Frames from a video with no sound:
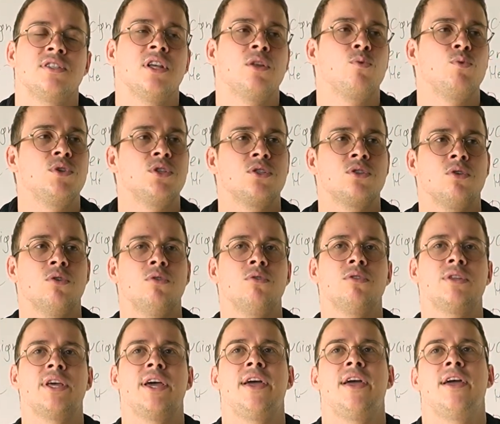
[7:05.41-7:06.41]
that we
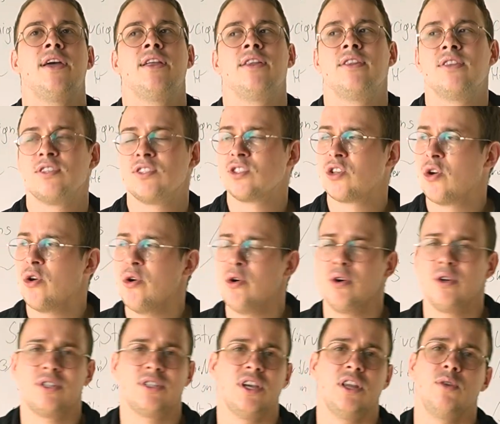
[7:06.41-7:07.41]
sold and the
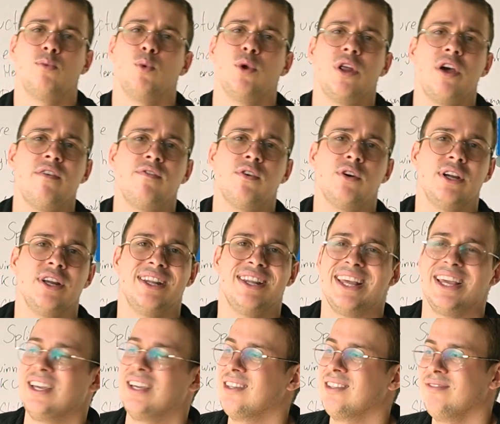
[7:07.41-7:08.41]
skirts and whatever, and
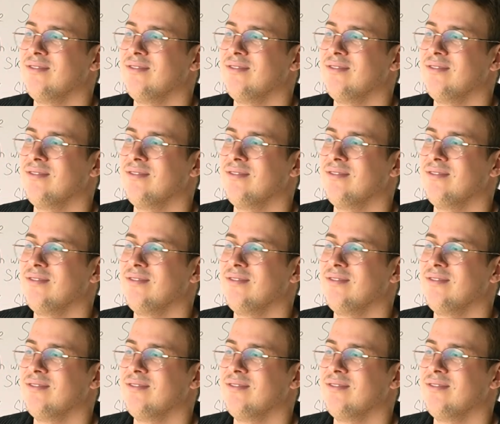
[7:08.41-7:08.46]
like